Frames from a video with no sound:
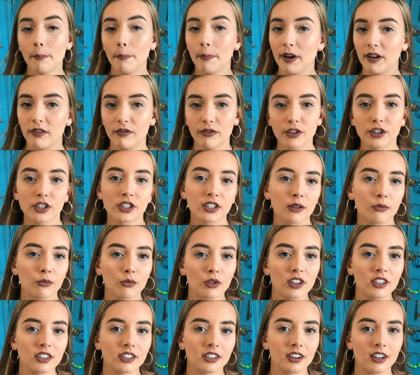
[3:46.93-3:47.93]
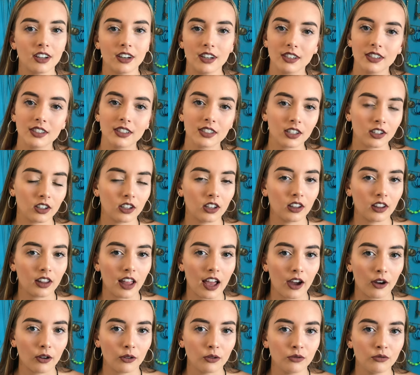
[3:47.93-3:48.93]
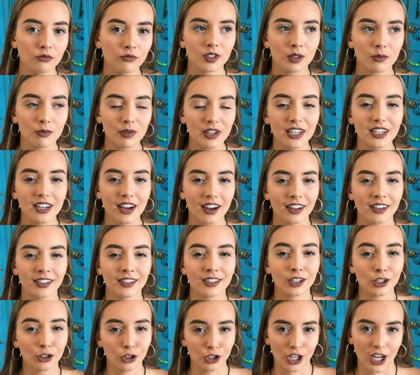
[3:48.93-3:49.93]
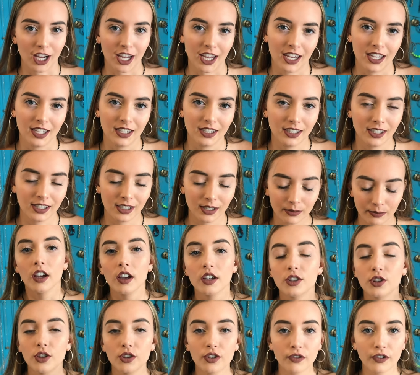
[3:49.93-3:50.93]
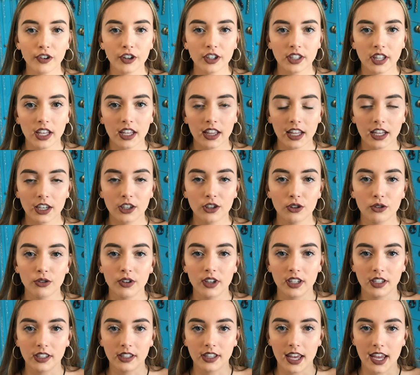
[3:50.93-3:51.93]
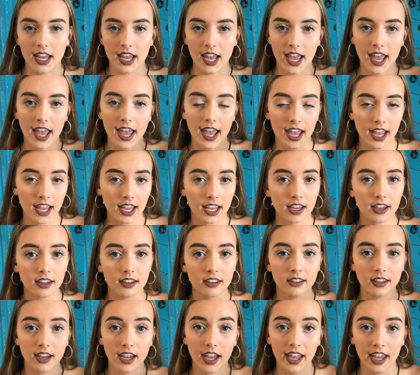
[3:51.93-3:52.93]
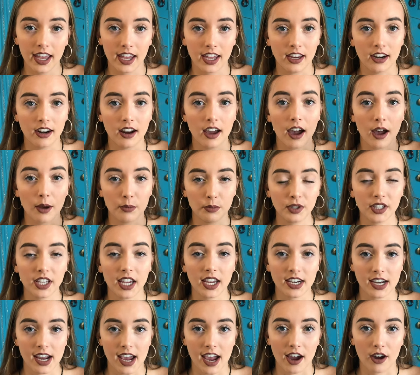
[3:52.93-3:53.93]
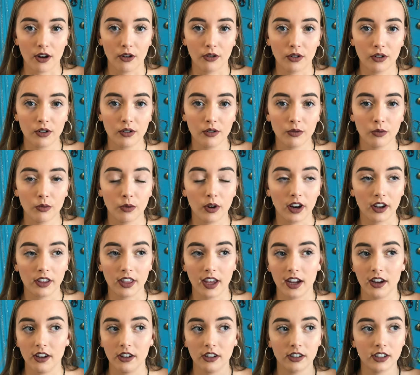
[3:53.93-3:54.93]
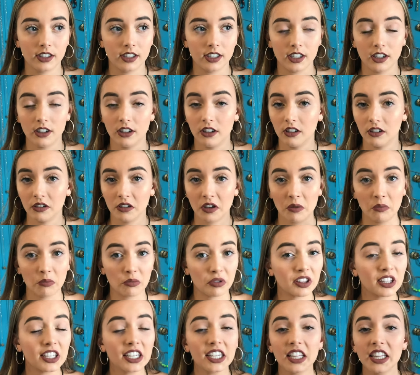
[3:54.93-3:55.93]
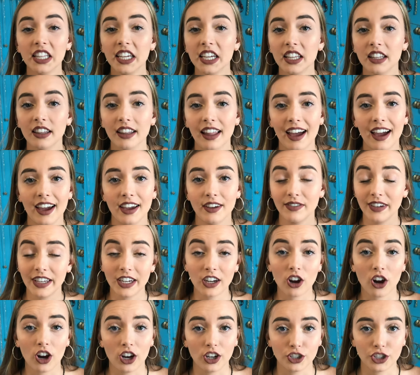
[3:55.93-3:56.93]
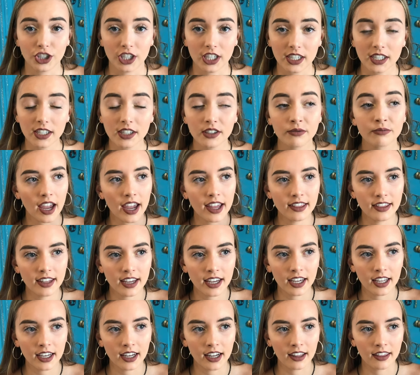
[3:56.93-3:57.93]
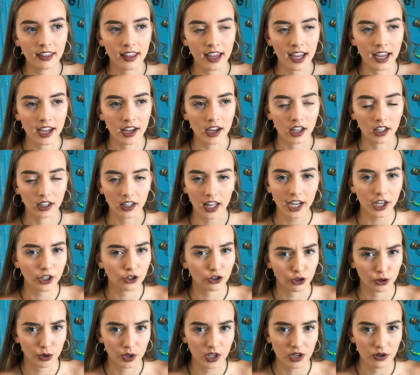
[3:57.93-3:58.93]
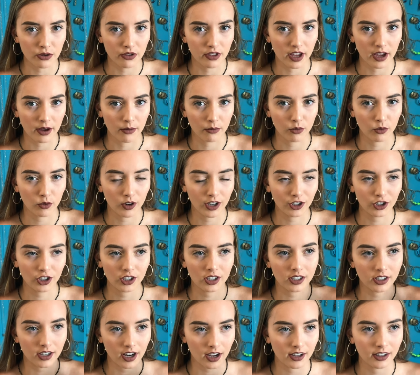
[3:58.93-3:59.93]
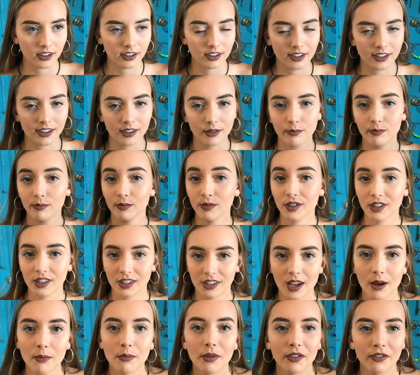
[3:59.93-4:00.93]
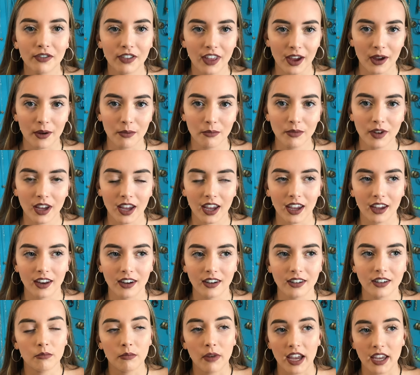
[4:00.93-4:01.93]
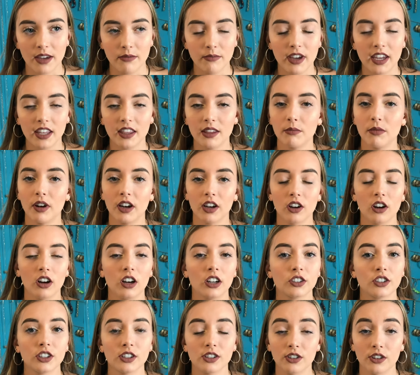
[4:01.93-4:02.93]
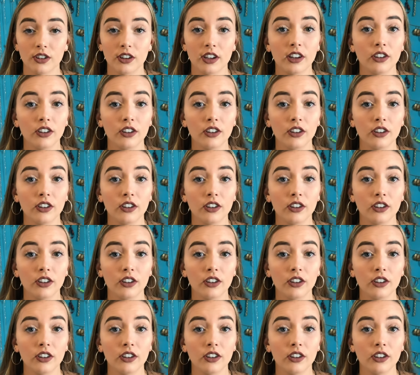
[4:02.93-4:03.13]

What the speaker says: But for some reason, it is still allowed to be done to chickens. So the first thing they do is they hang the hen upside down where they are still completely alive and conscious, and then they electrocute them, which stuns some of them and might make them unconscious or